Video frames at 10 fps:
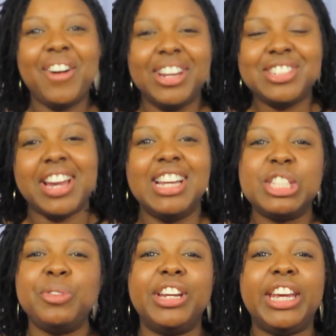All right, you guys,
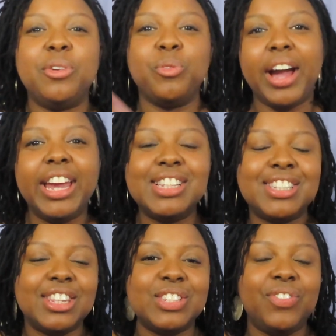so we're gonna get right
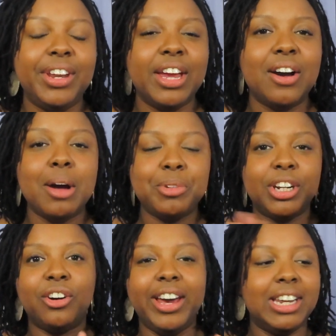into this video. I'm
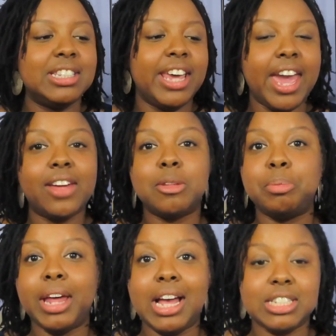gonna go ahead and take the
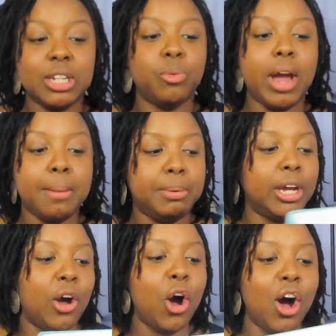plastic
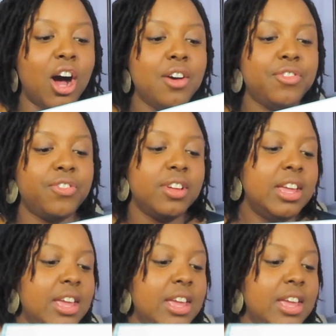wrapping off